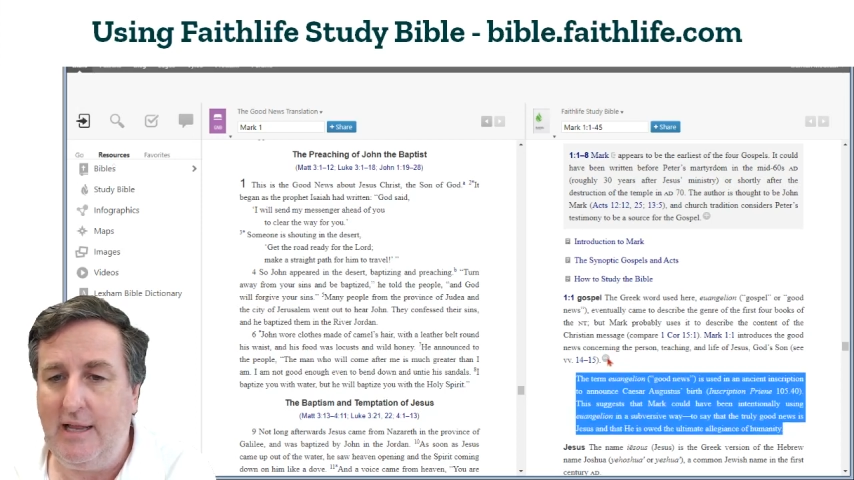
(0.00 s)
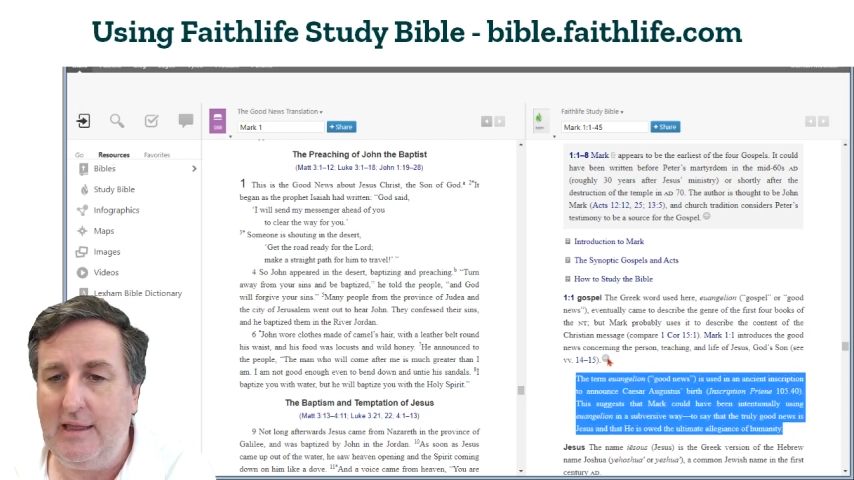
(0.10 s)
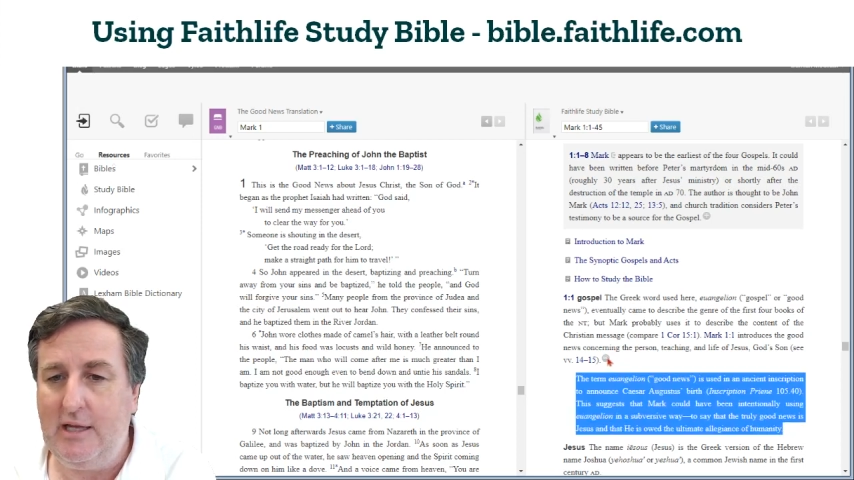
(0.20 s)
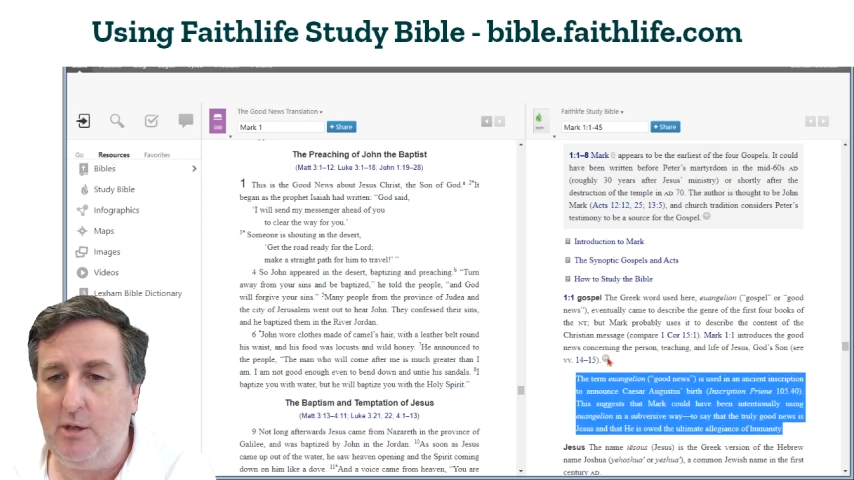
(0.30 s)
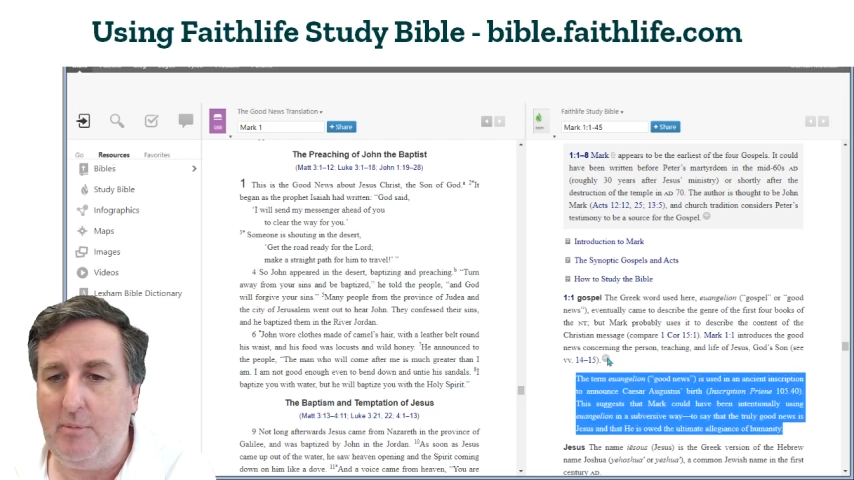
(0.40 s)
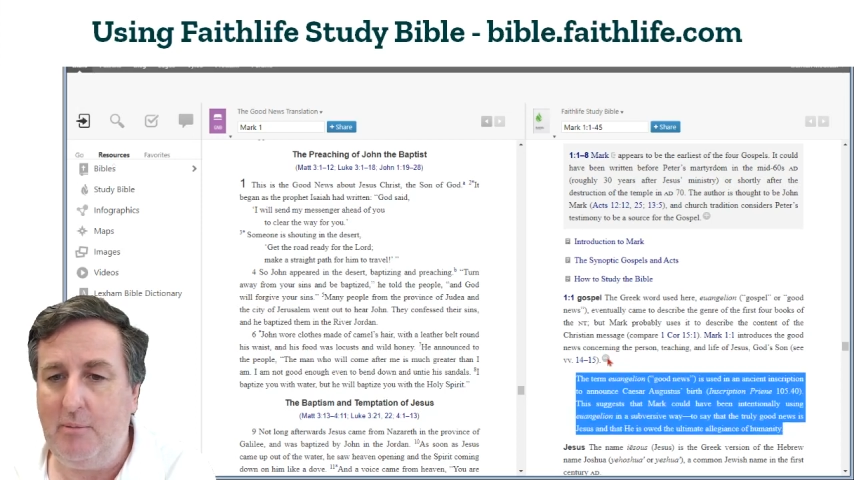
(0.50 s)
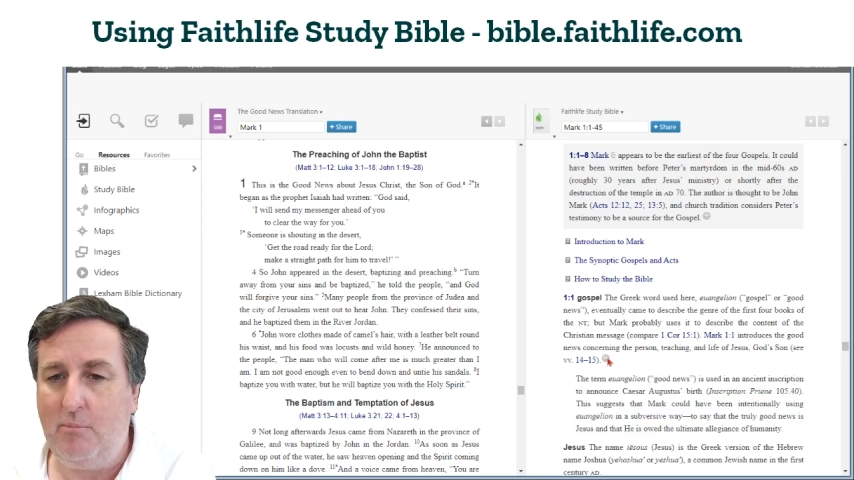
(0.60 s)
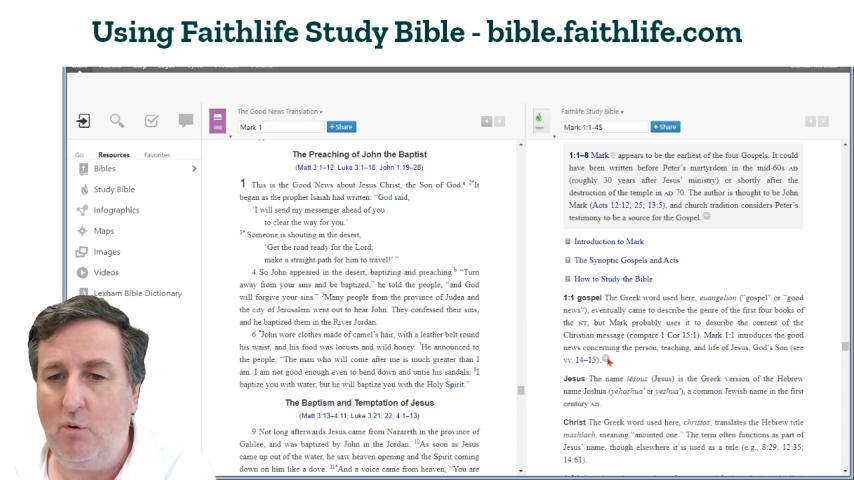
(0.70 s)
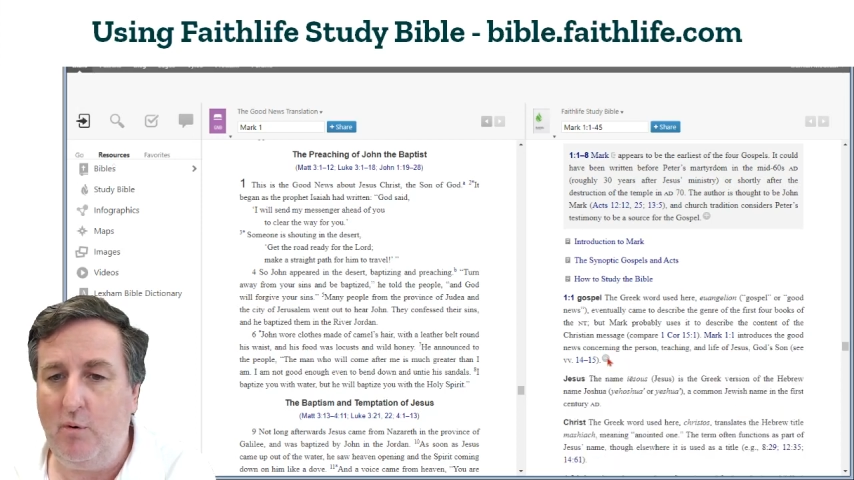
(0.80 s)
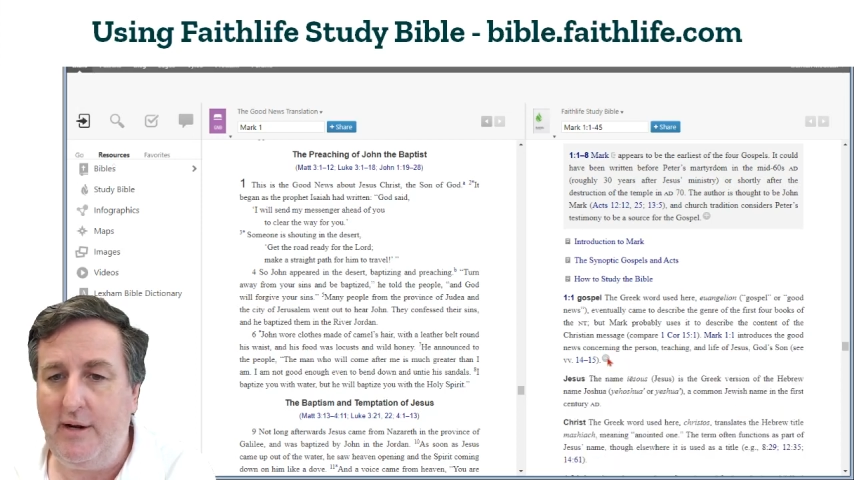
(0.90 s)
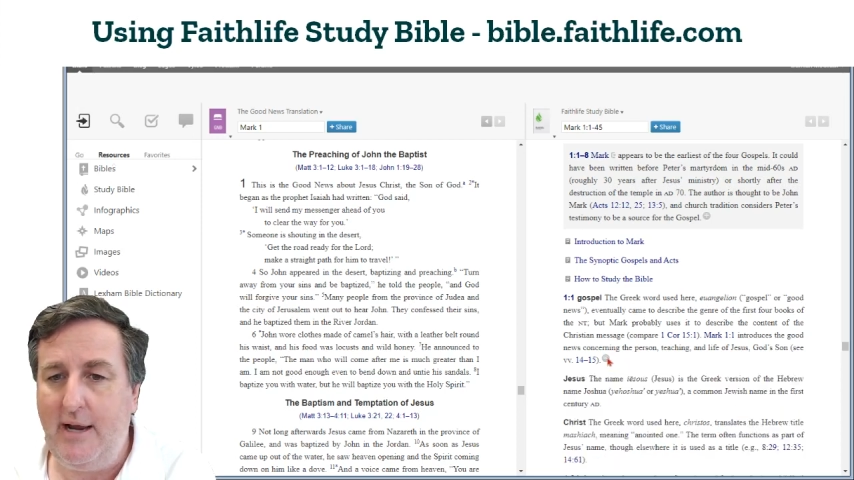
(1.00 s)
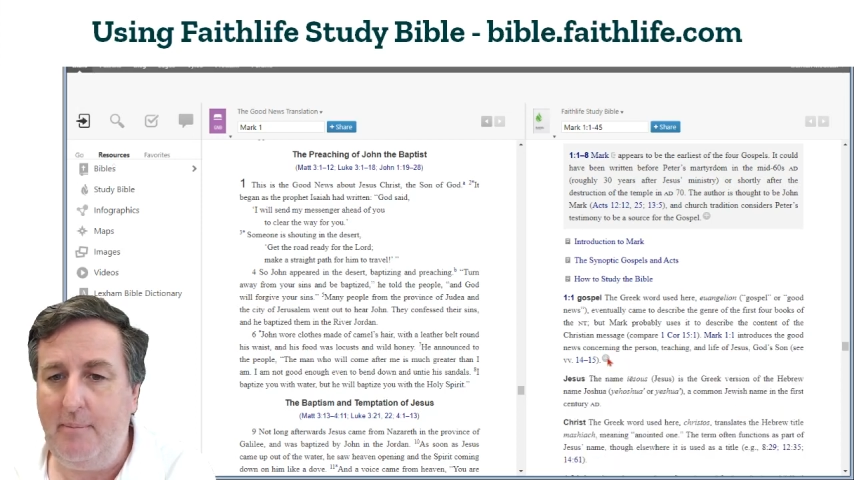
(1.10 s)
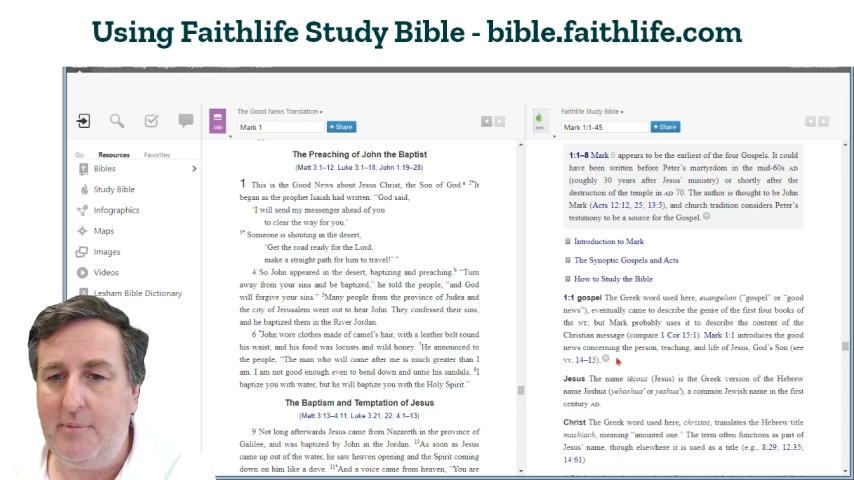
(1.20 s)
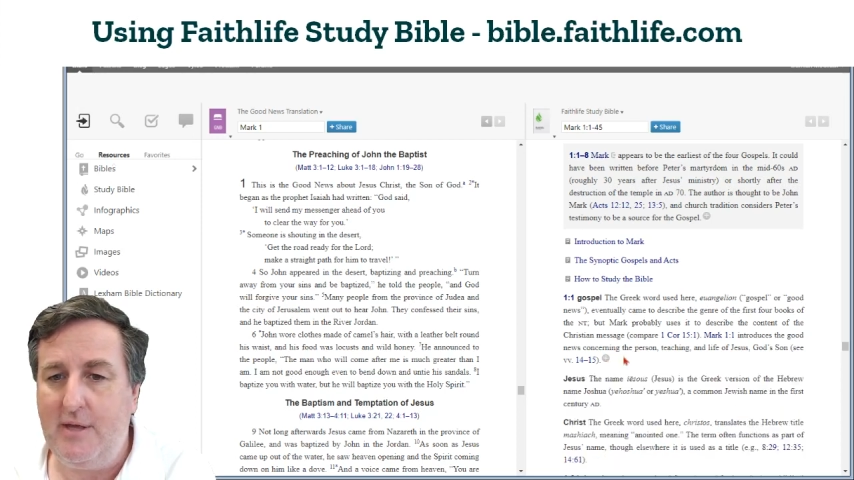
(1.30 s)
little bit more in depth.